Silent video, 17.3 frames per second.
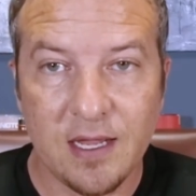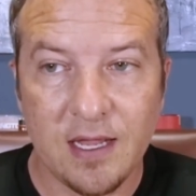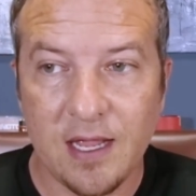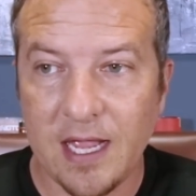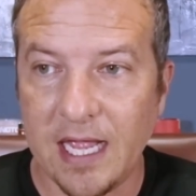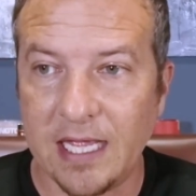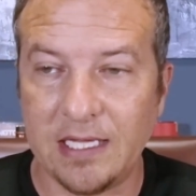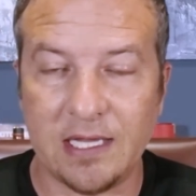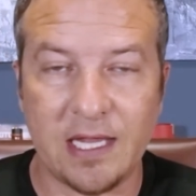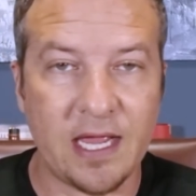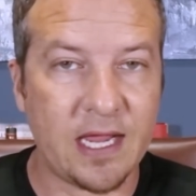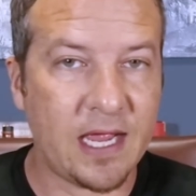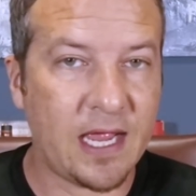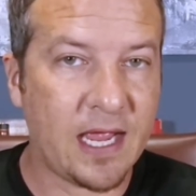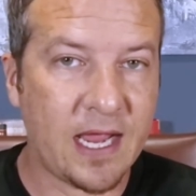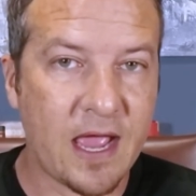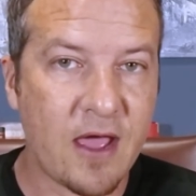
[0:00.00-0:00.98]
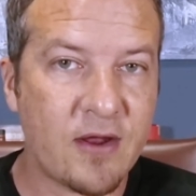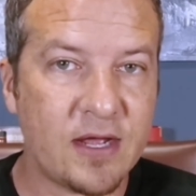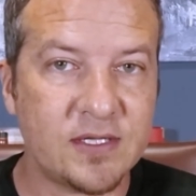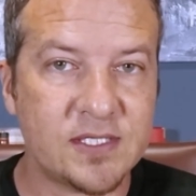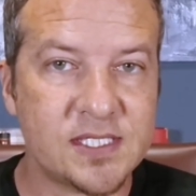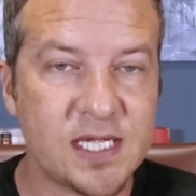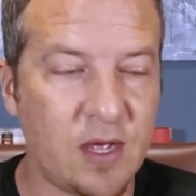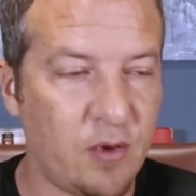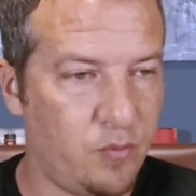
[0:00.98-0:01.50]
and like hang out
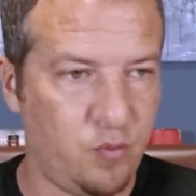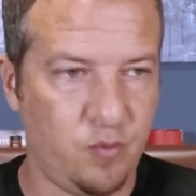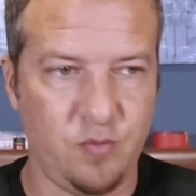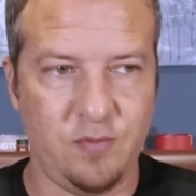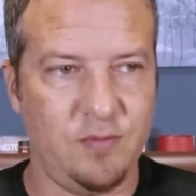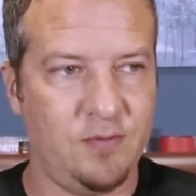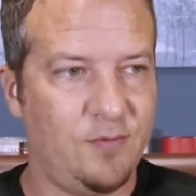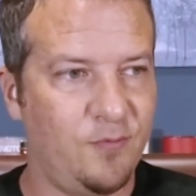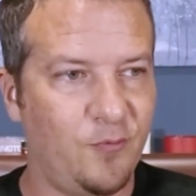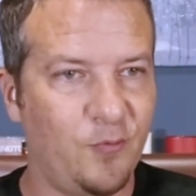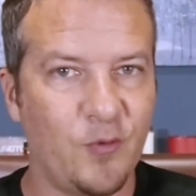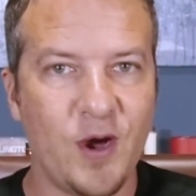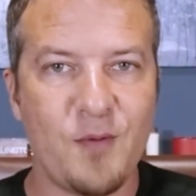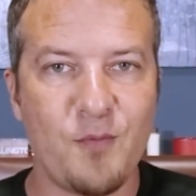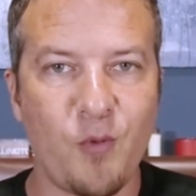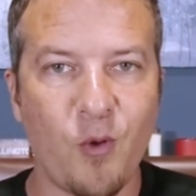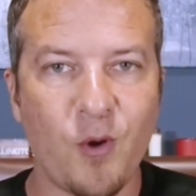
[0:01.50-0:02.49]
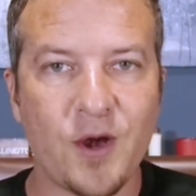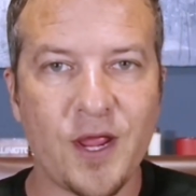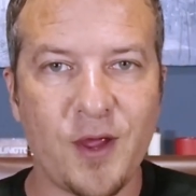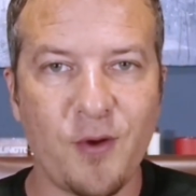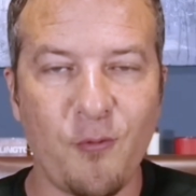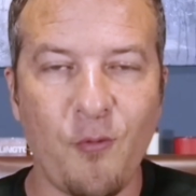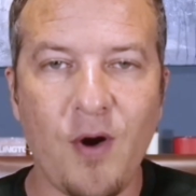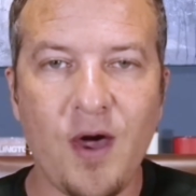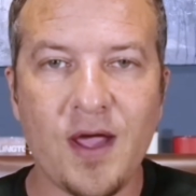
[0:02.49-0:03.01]
outside what more do you
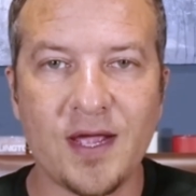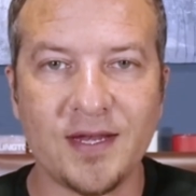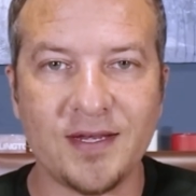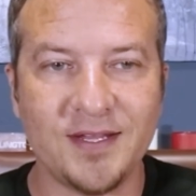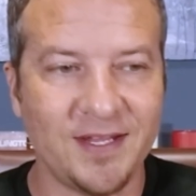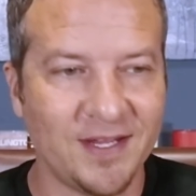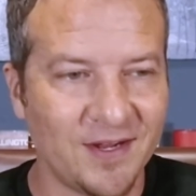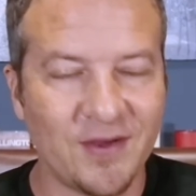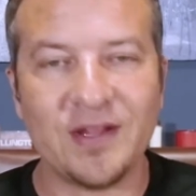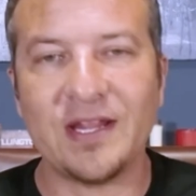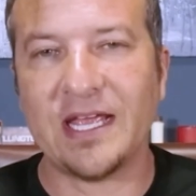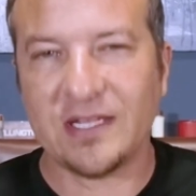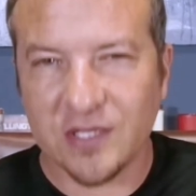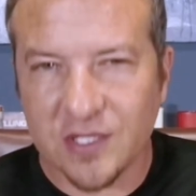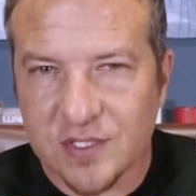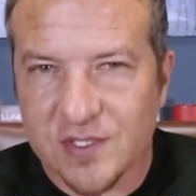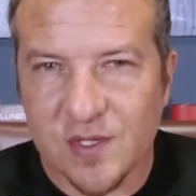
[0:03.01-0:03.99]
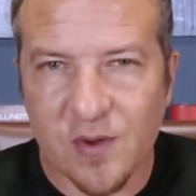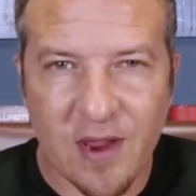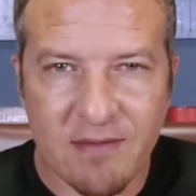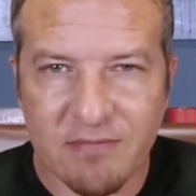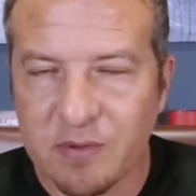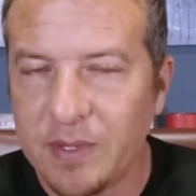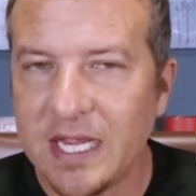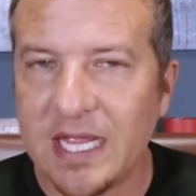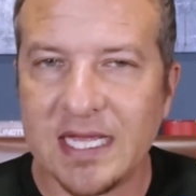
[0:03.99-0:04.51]
want you know like so
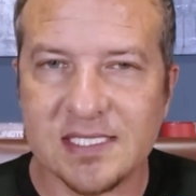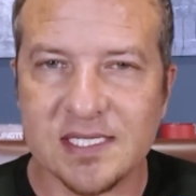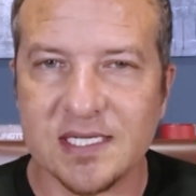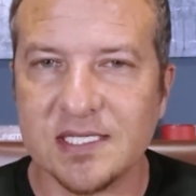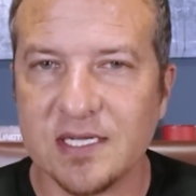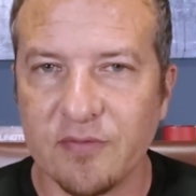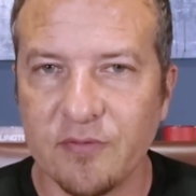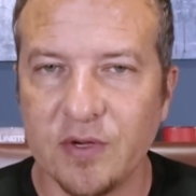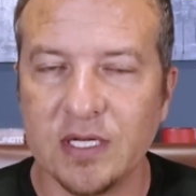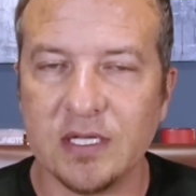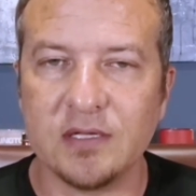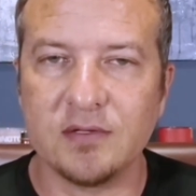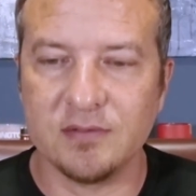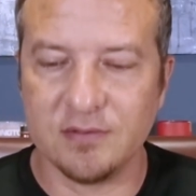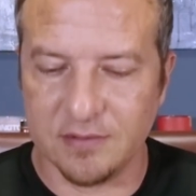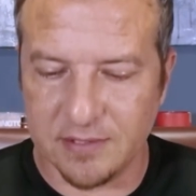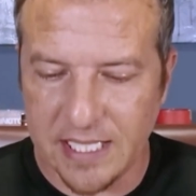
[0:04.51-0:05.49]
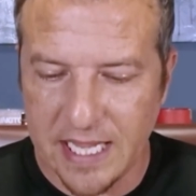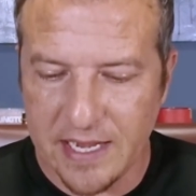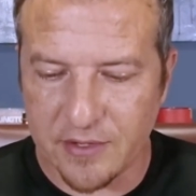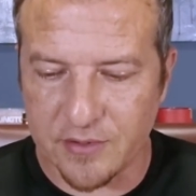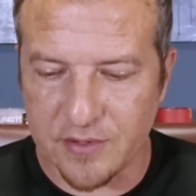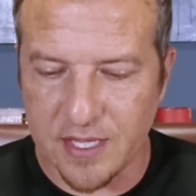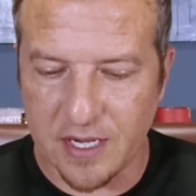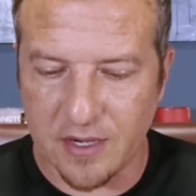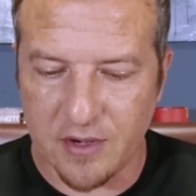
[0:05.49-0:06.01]
everybody has a different
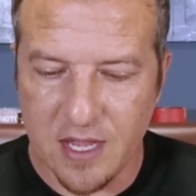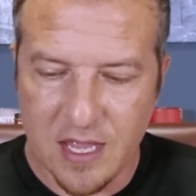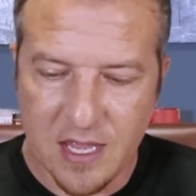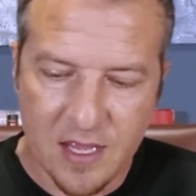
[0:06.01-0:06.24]
layer there